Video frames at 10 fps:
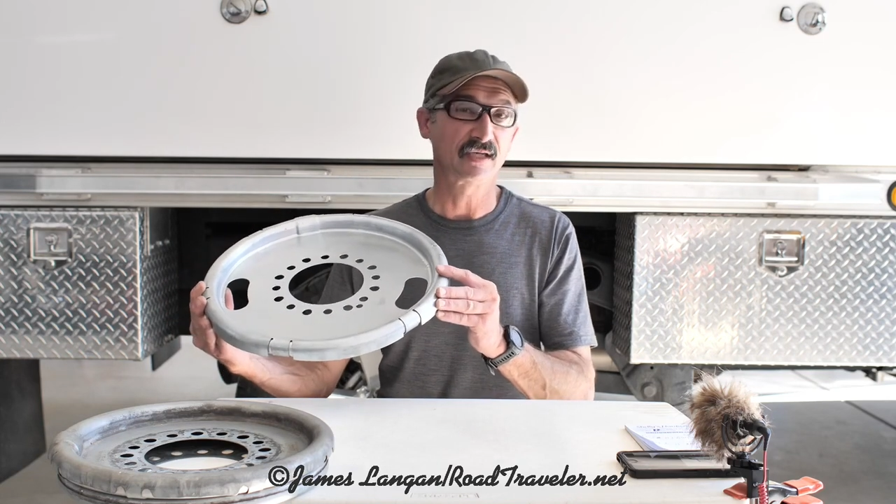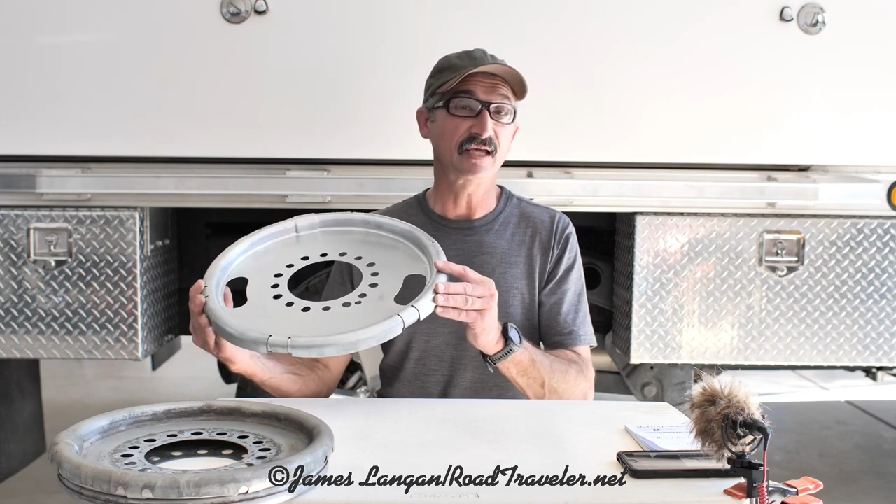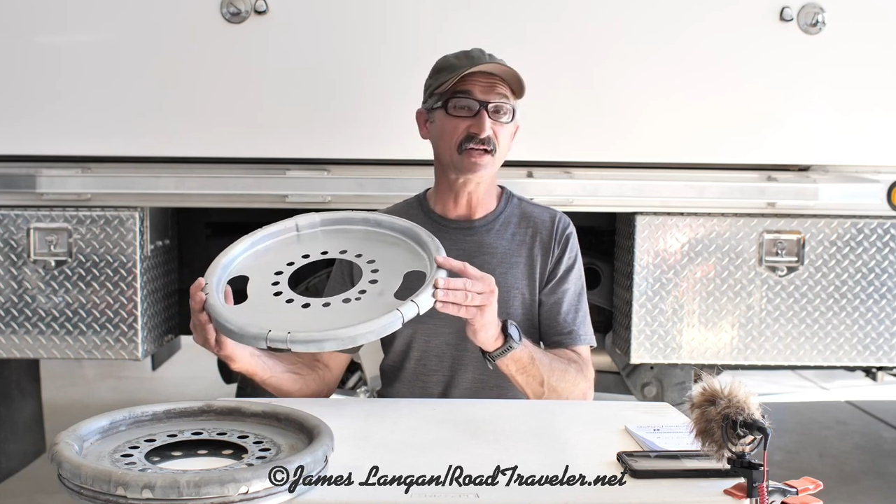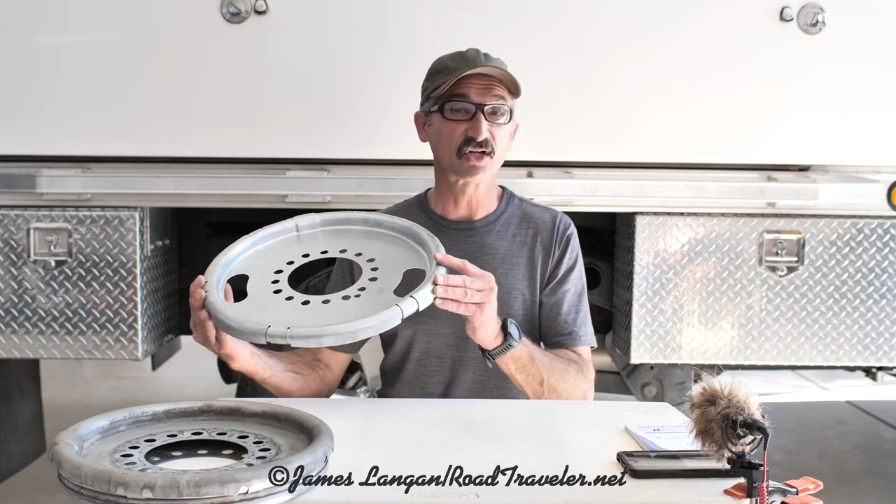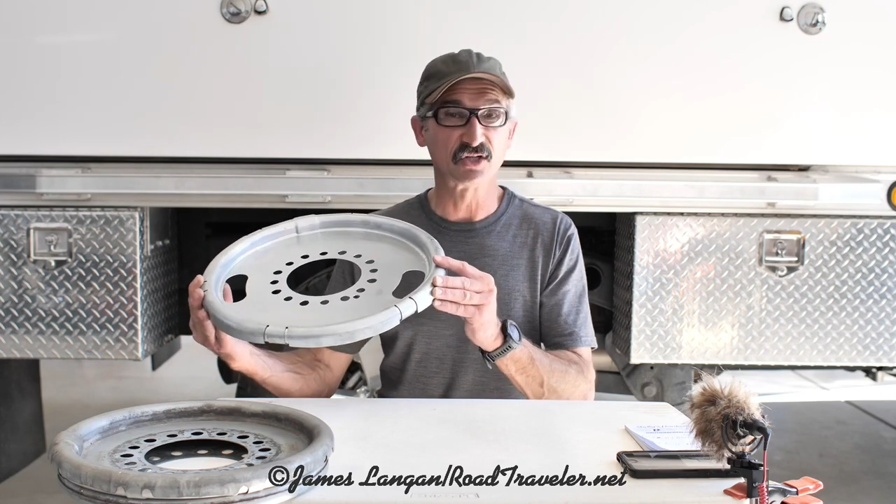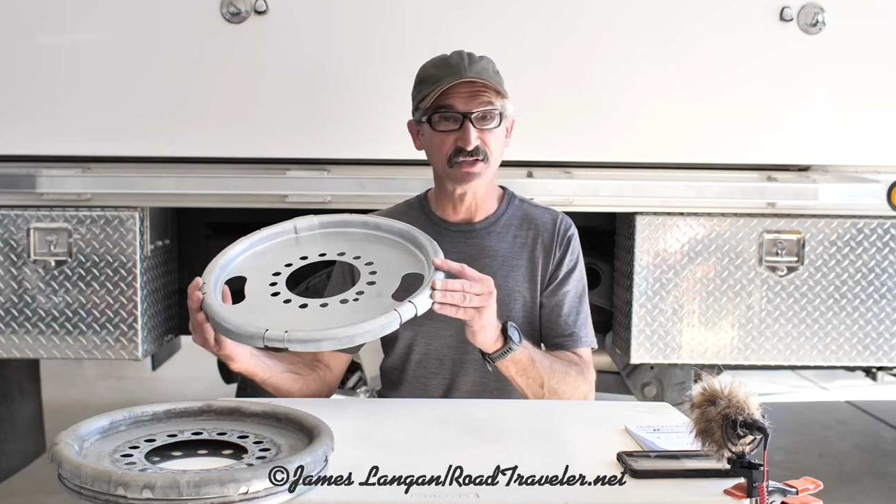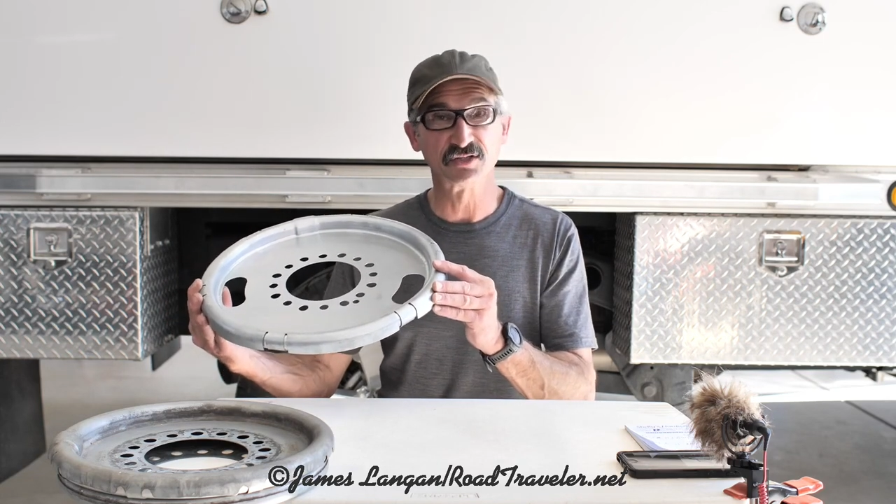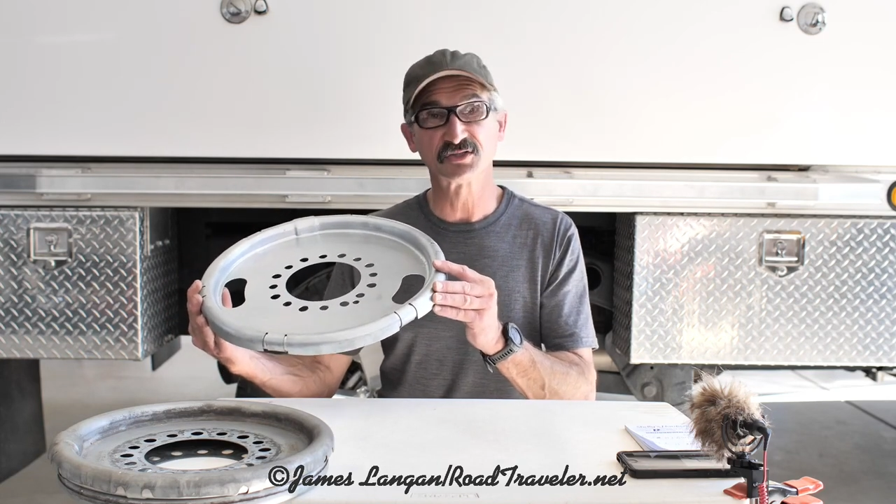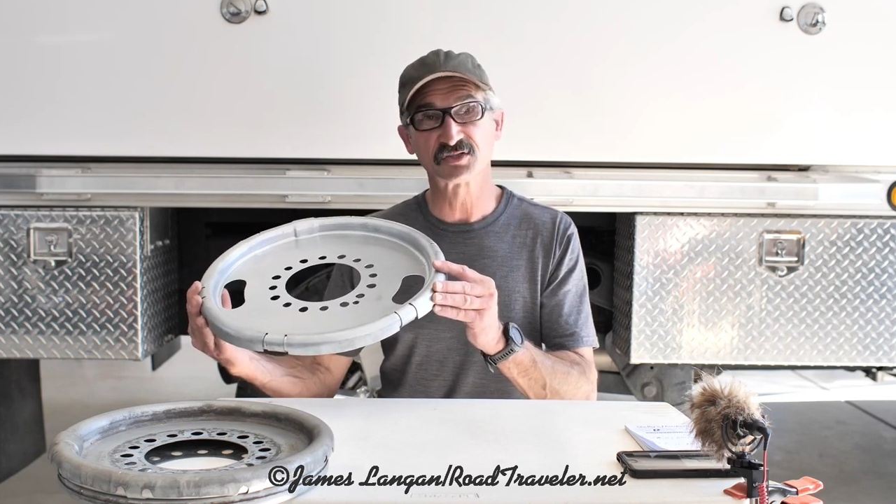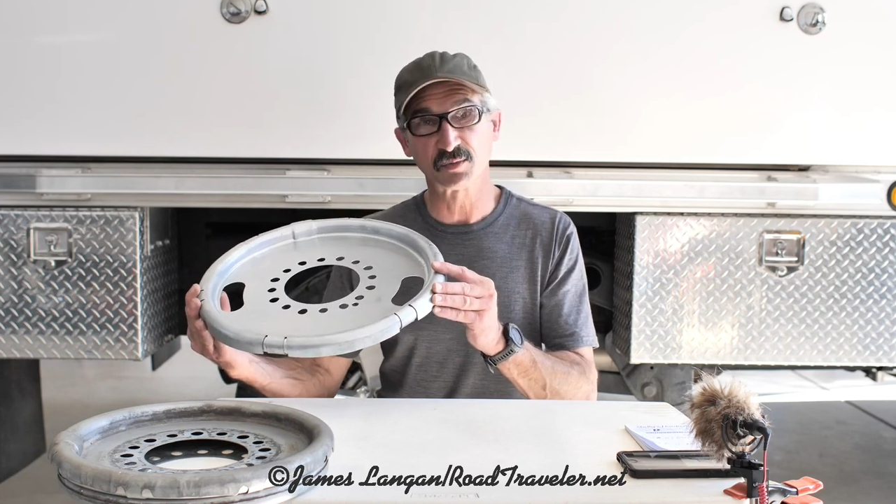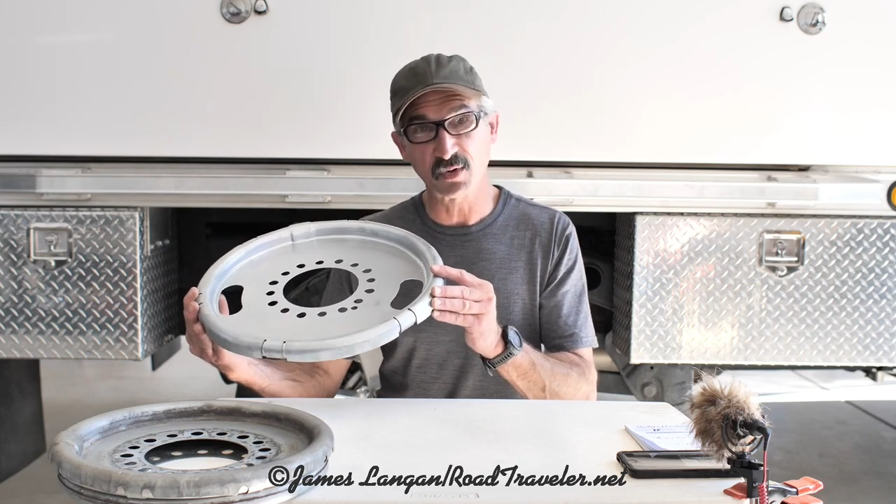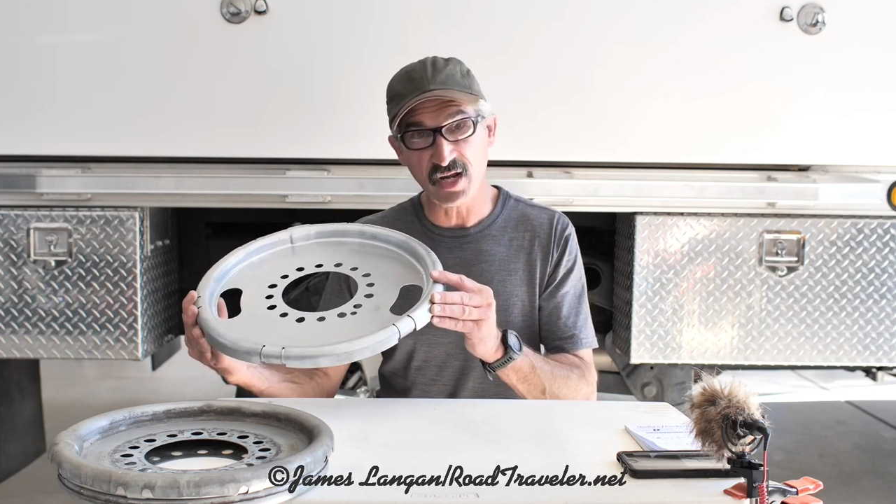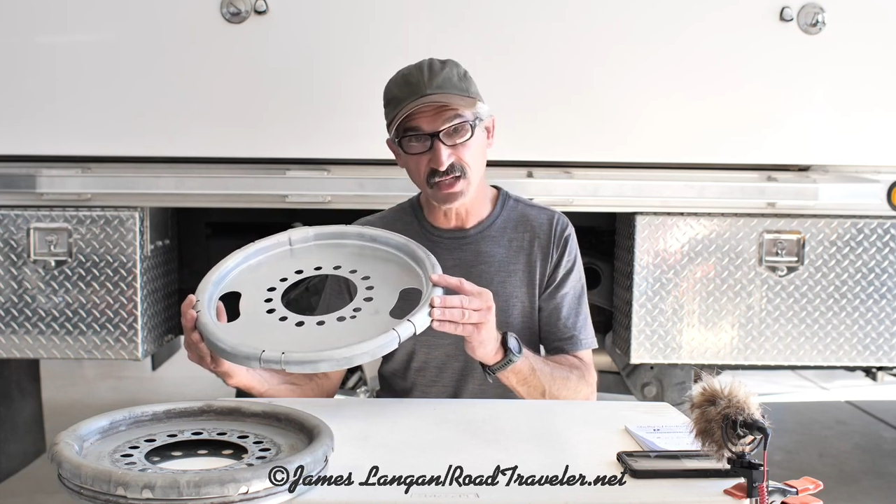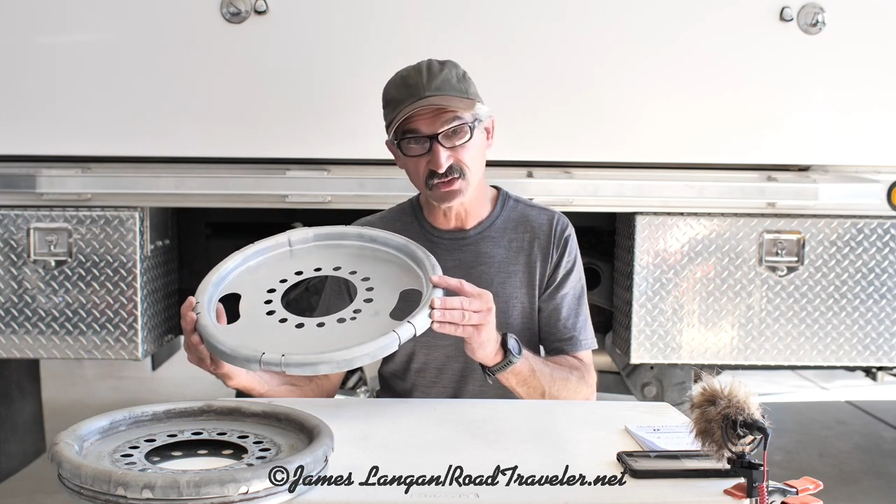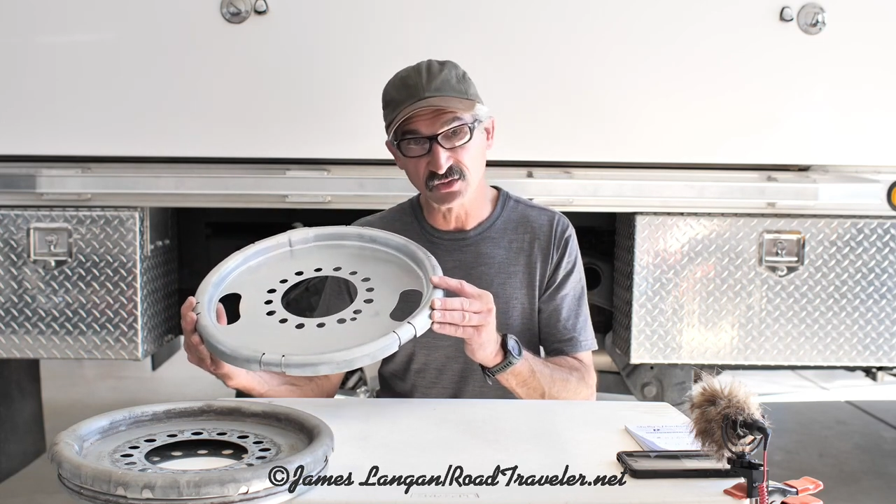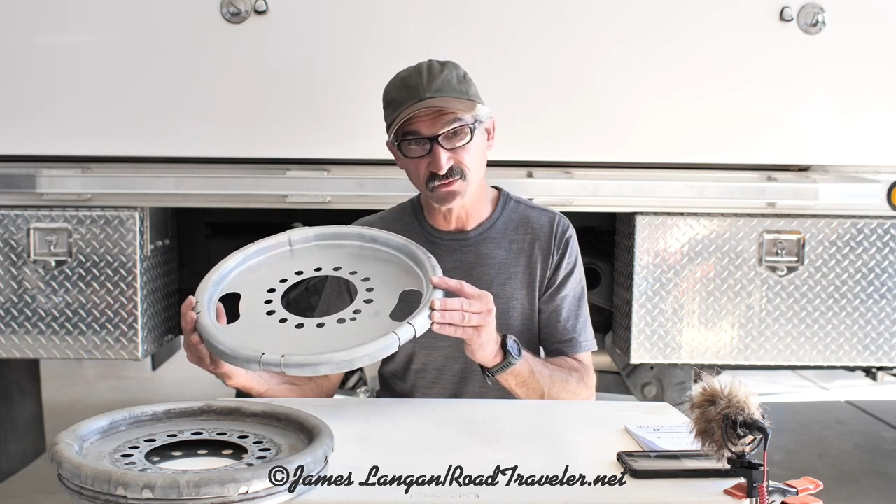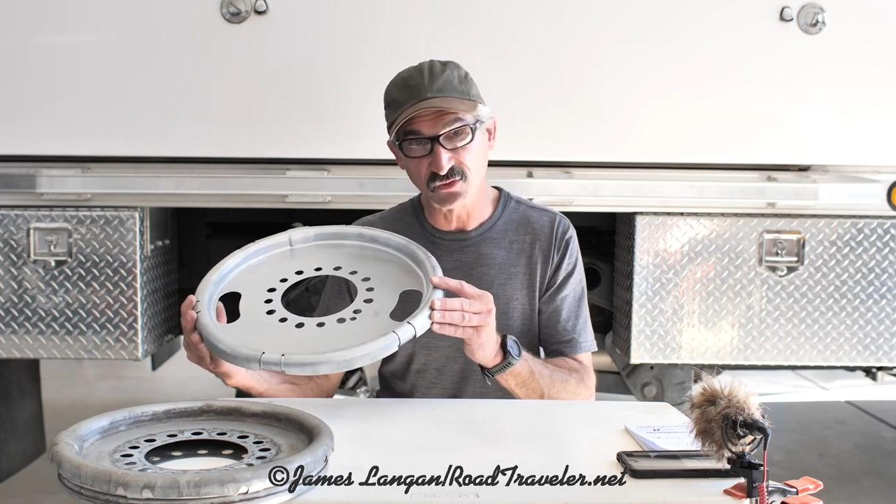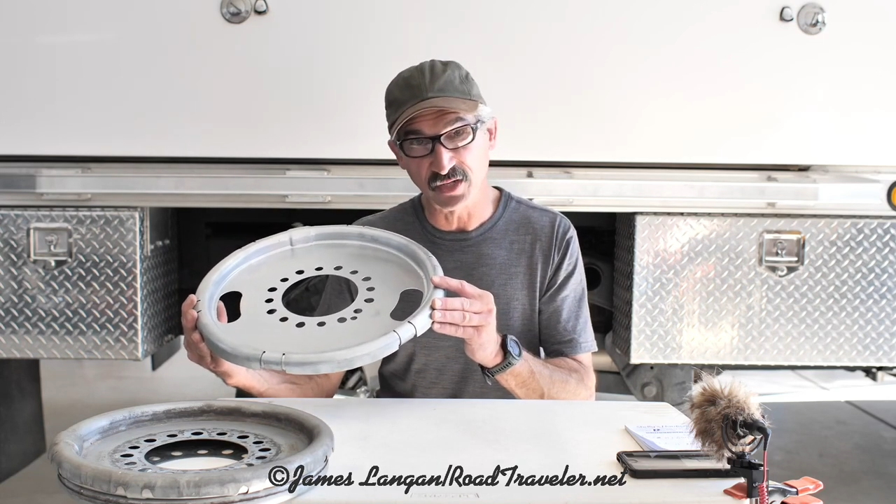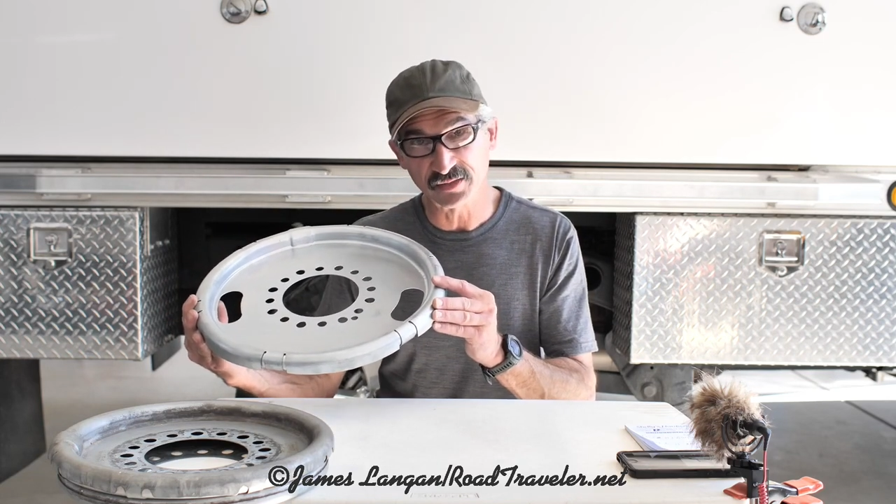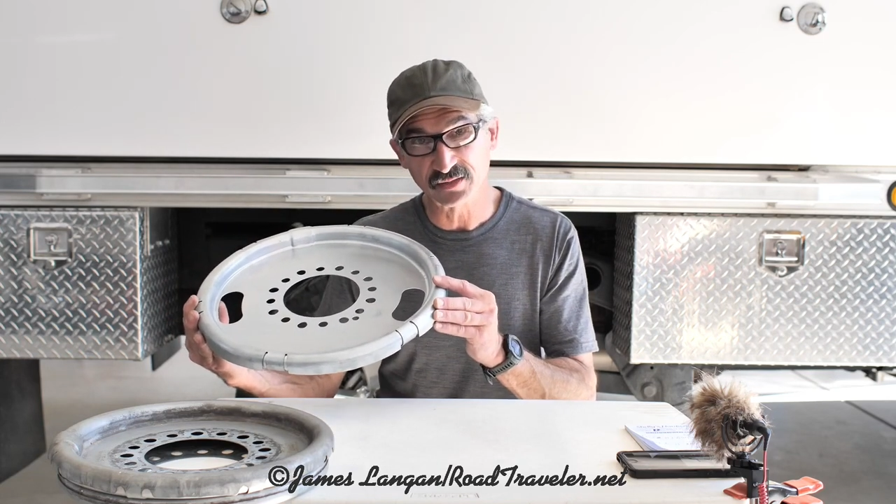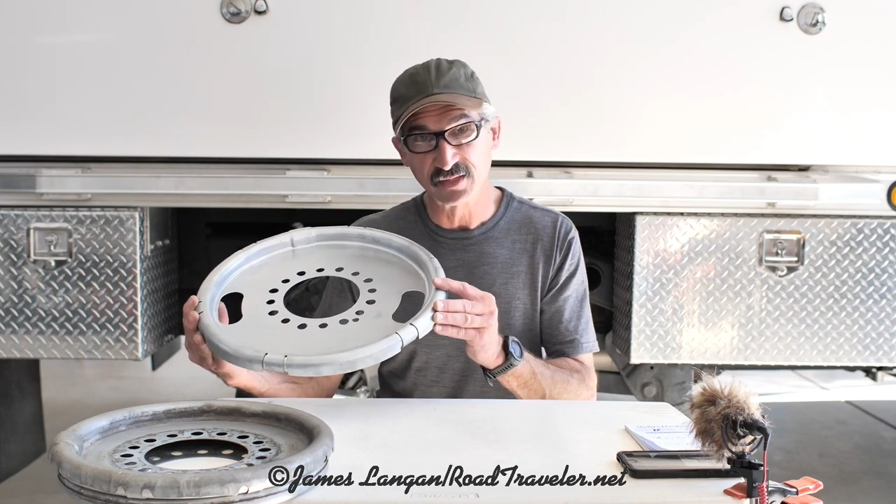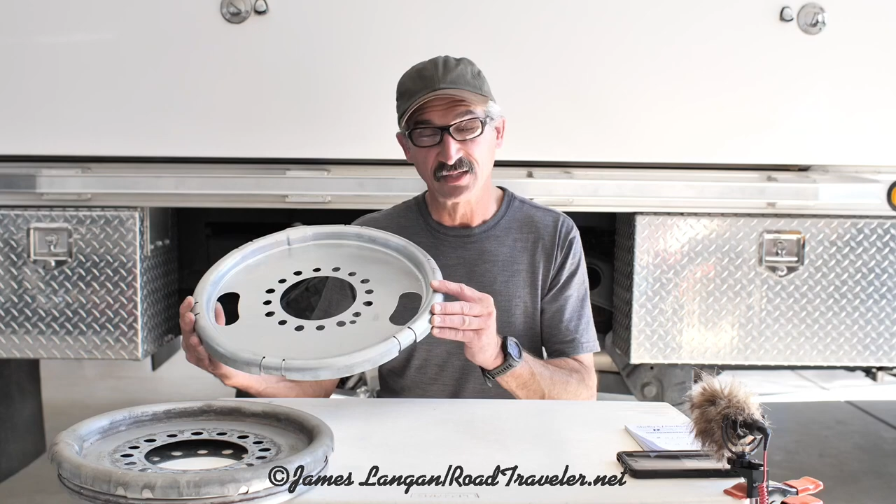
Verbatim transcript: it clears the brakes in front.